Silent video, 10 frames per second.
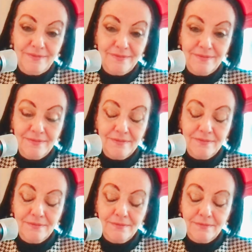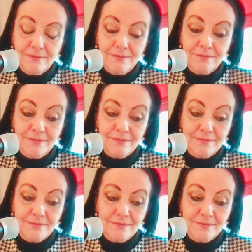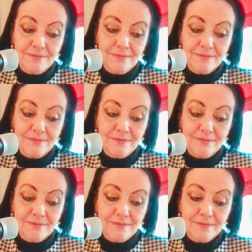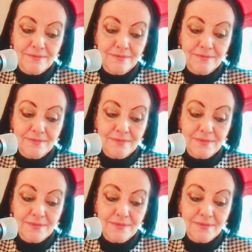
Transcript: [no speech]